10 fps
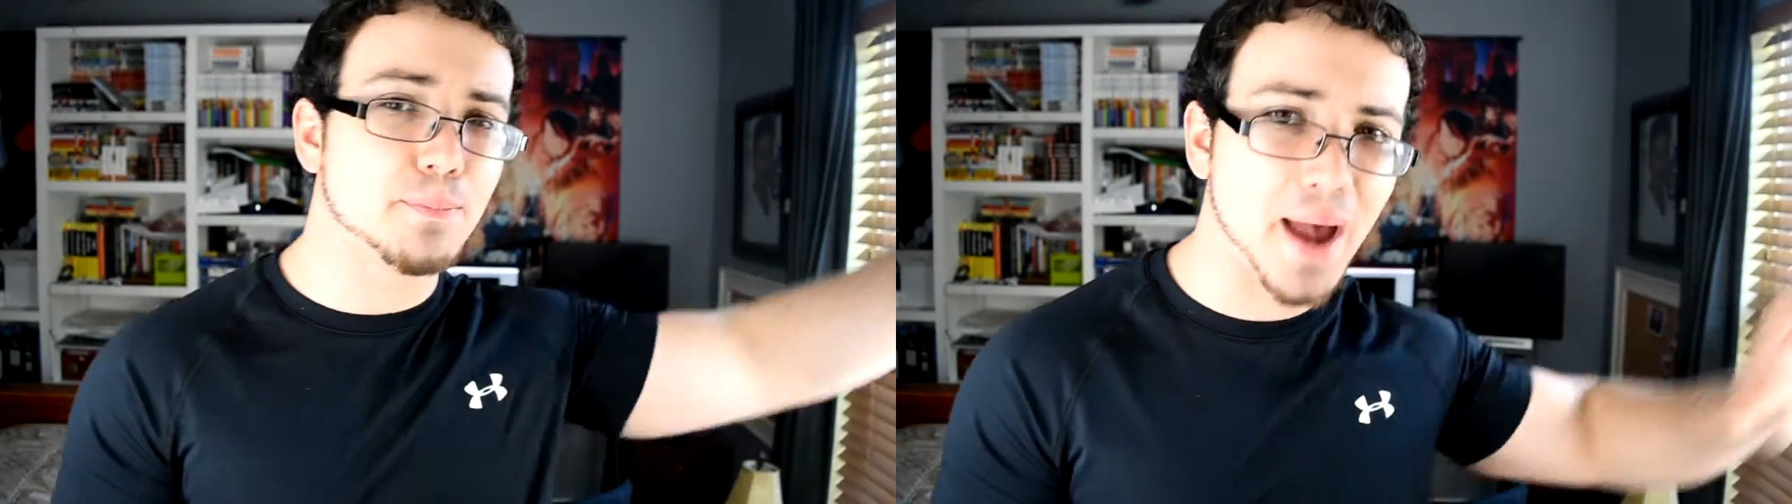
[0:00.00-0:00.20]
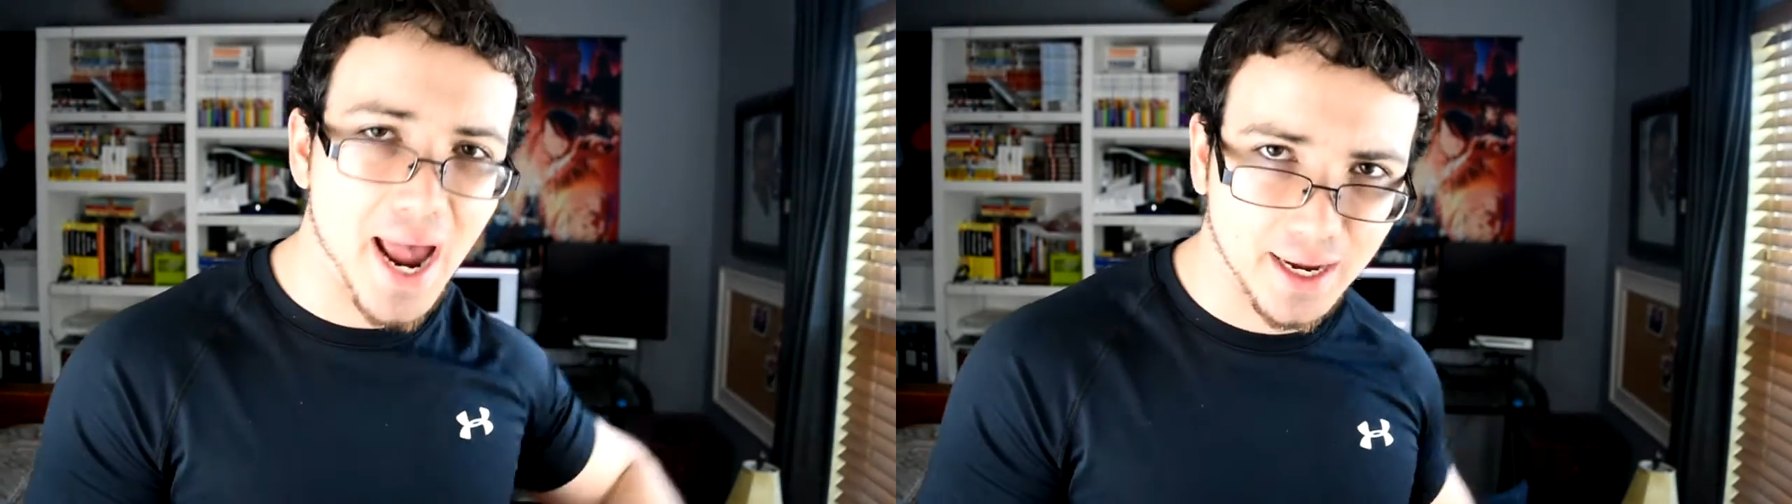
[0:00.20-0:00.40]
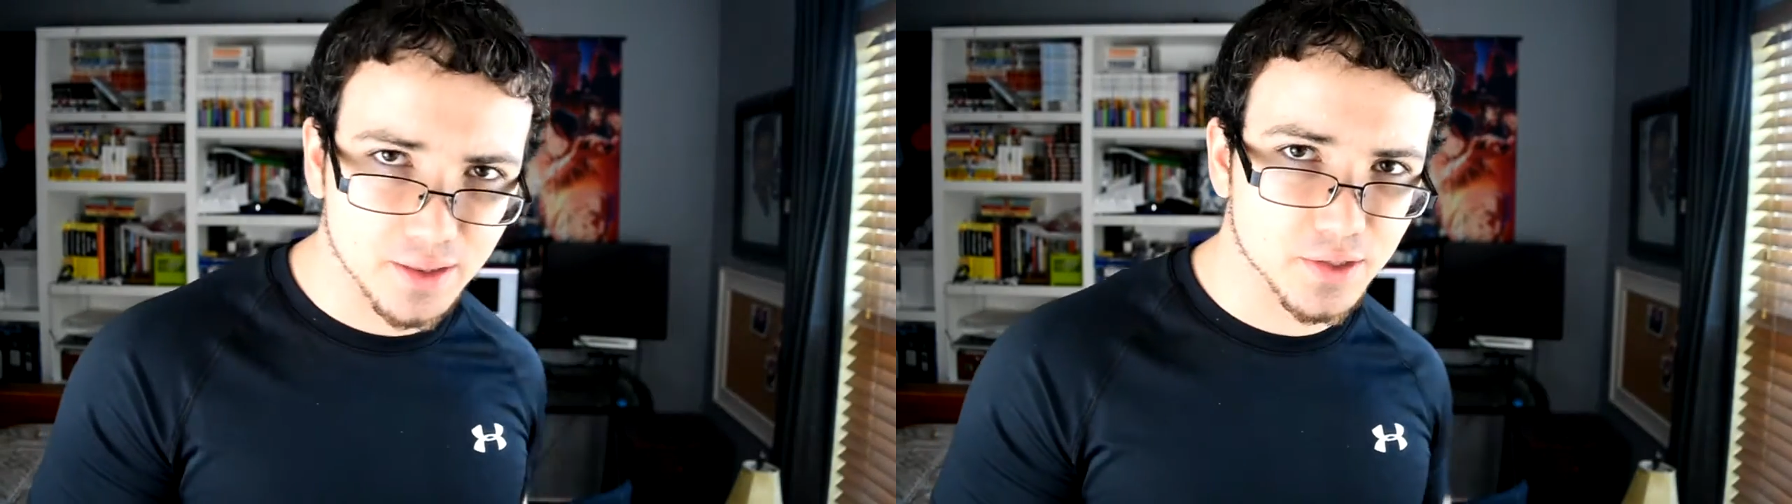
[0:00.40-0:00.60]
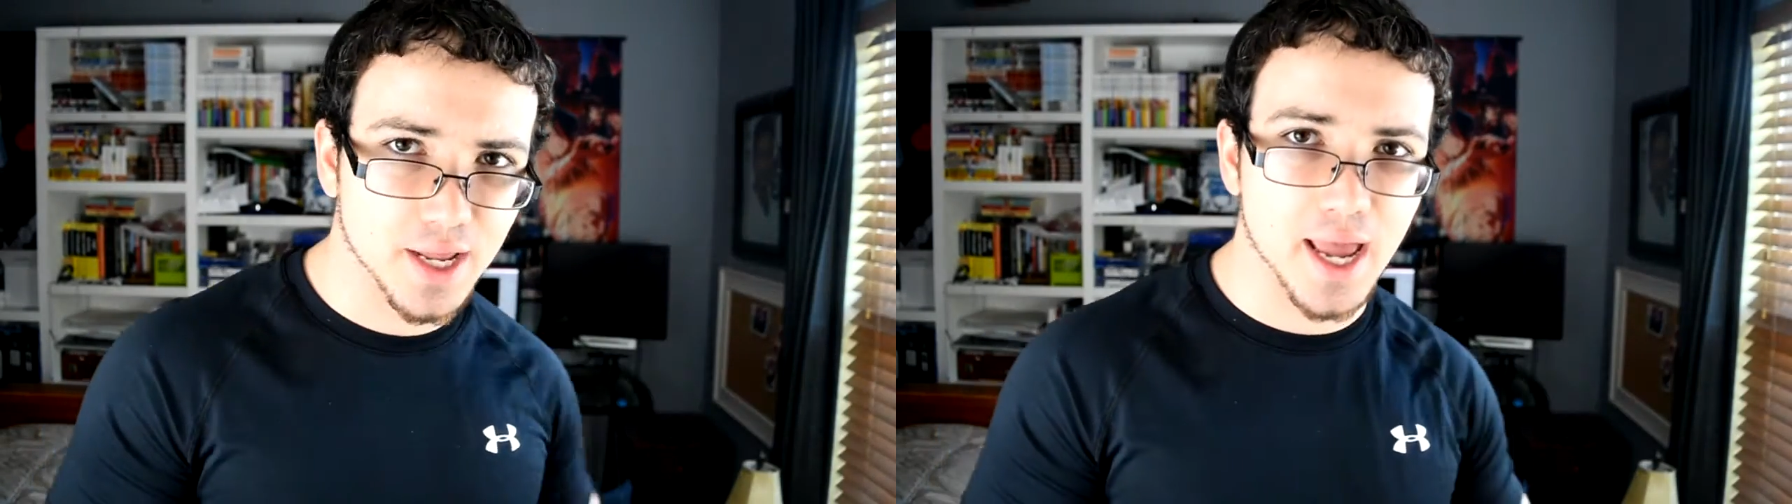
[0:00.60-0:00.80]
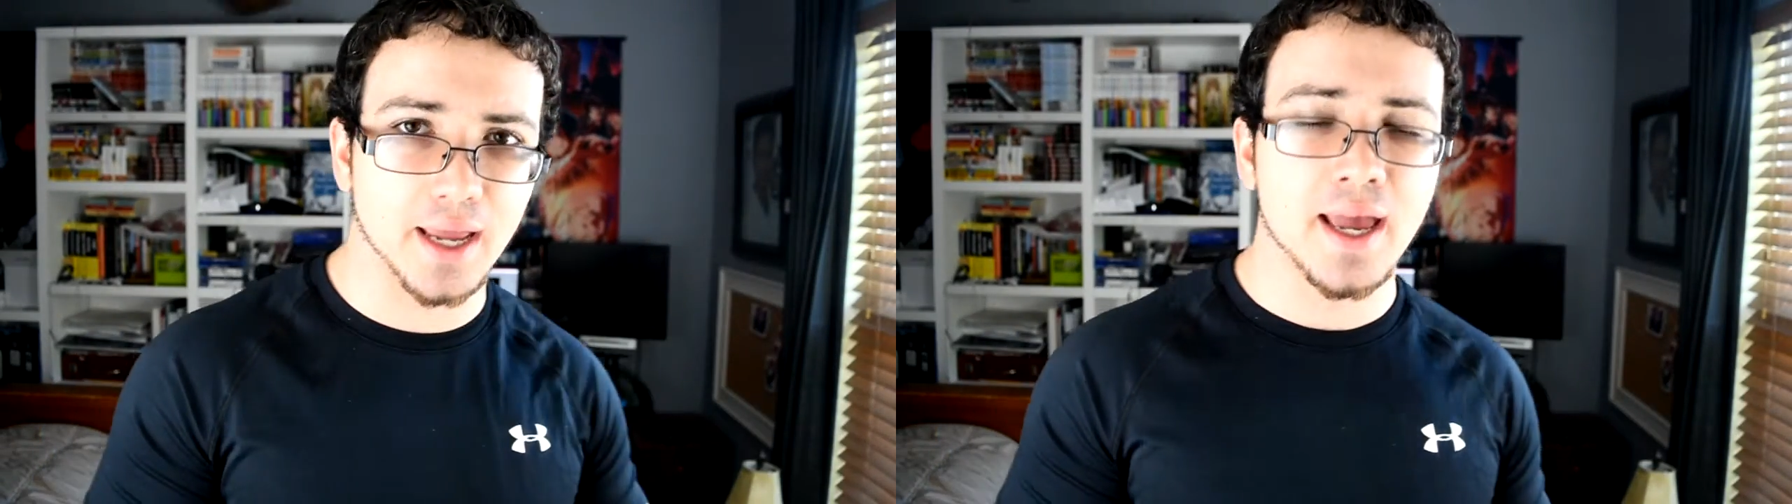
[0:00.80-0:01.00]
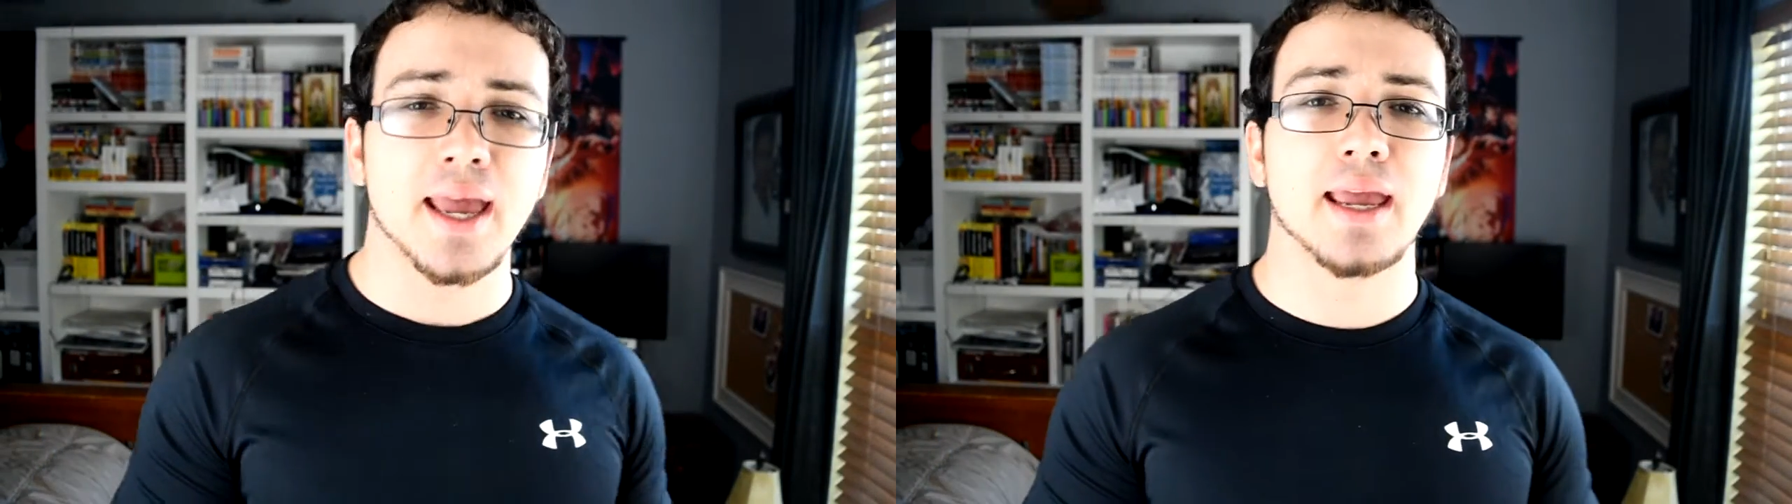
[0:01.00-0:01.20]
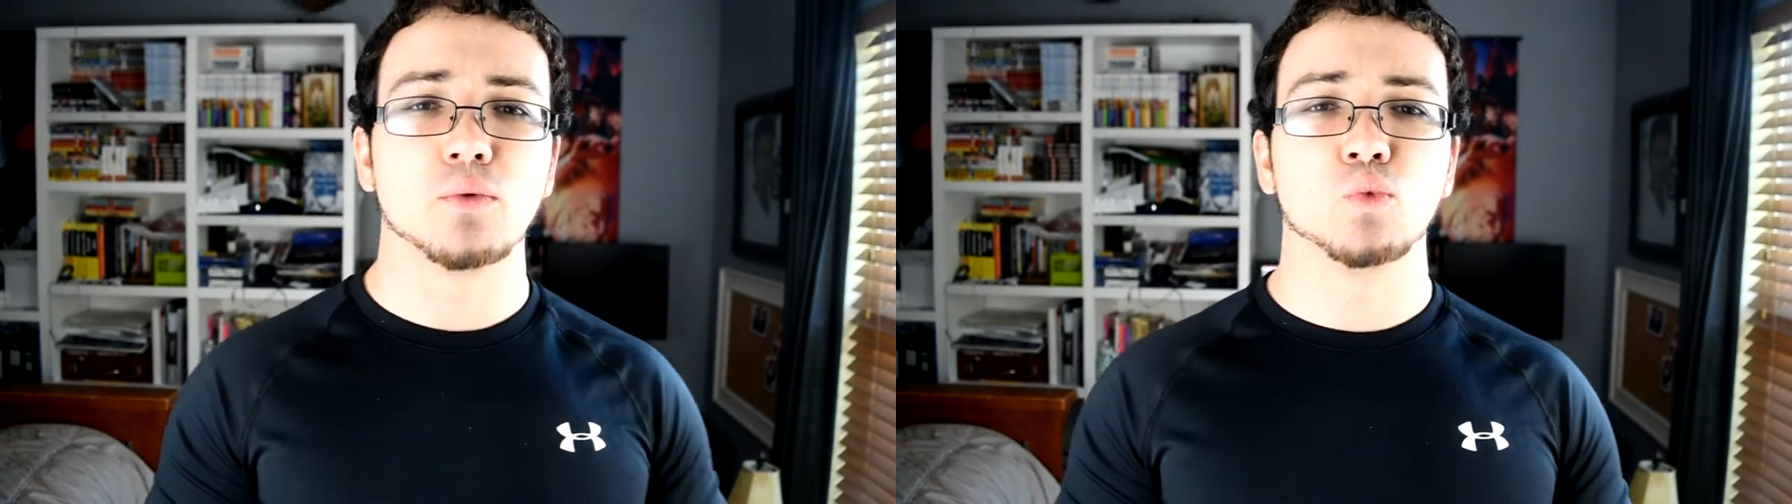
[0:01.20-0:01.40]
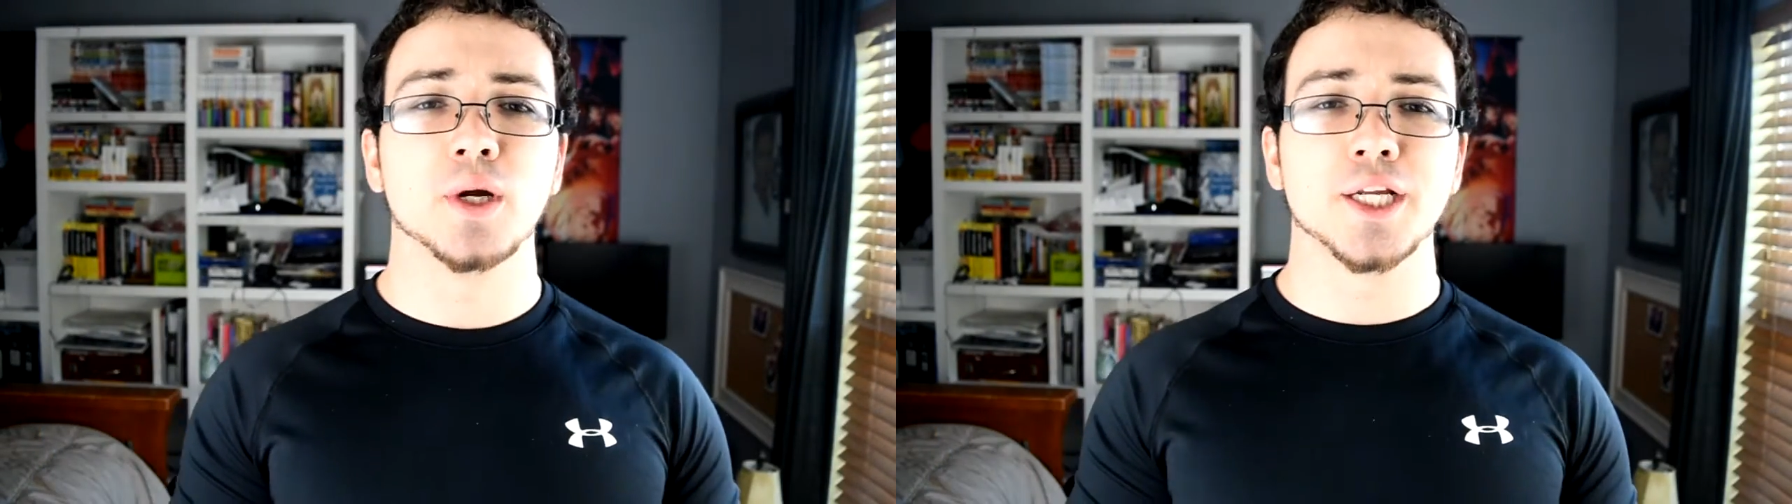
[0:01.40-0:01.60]
back in the day
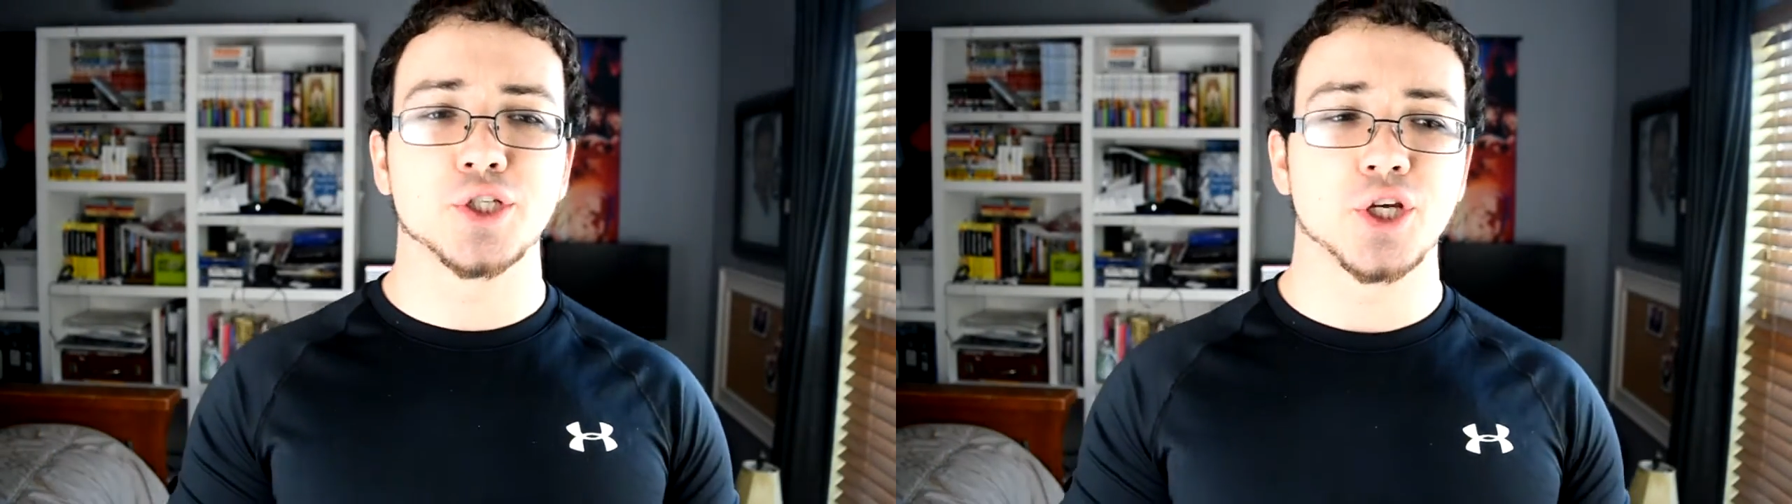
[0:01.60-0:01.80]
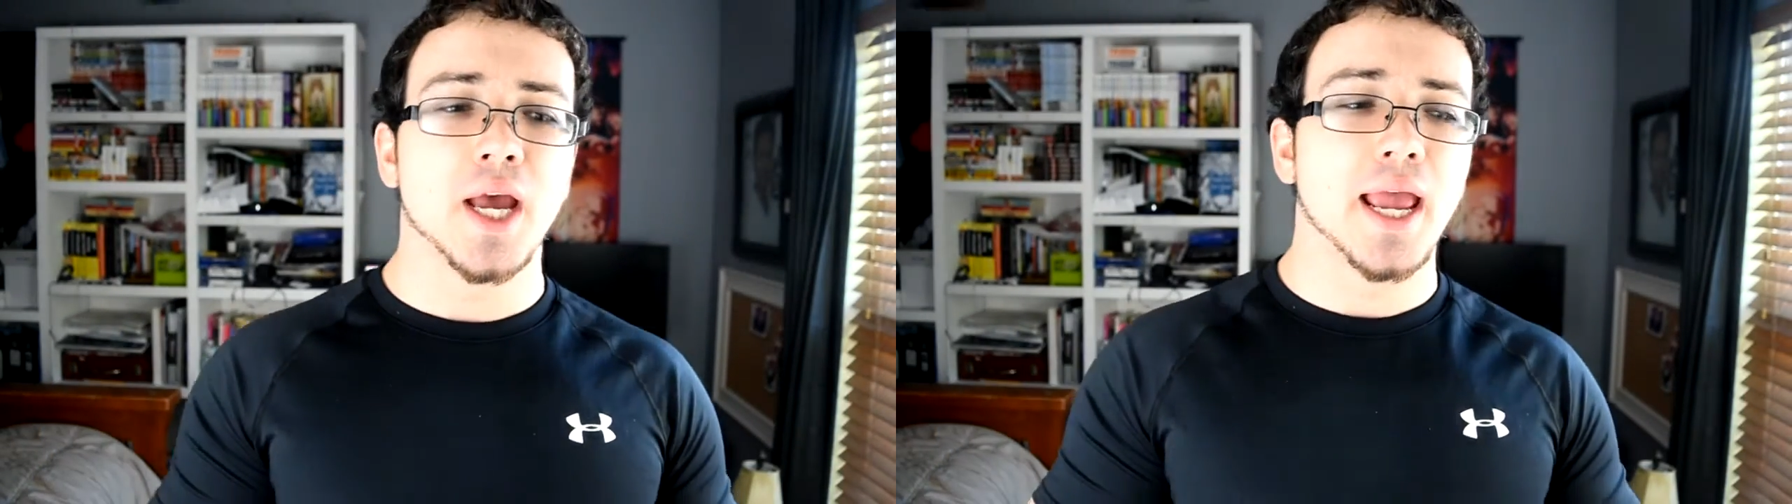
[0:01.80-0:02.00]
in which